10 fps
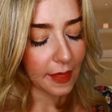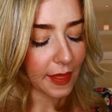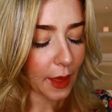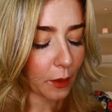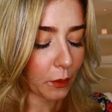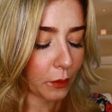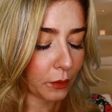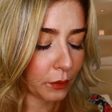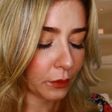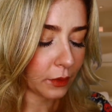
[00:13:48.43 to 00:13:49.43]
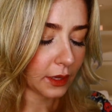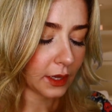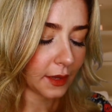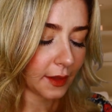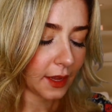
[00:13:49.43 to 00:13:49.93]
they're all
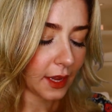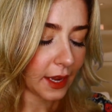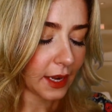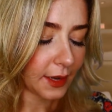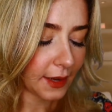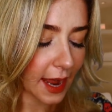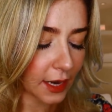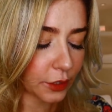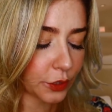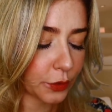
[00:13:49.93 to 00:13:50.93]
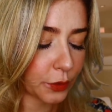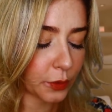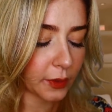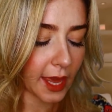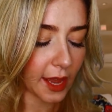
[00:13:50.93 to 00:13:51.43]

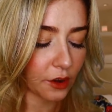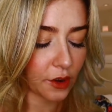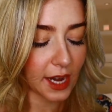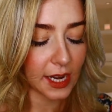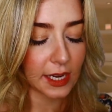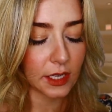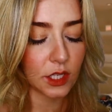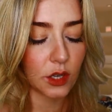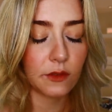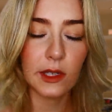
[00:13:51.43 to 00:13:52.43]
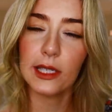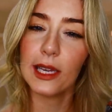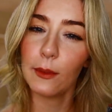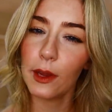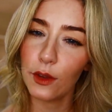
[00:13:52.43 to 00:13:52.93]
natural ingredients. And
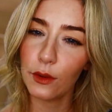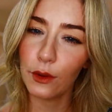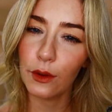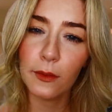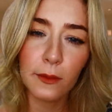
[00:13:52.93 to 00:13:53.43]
obviously, when you're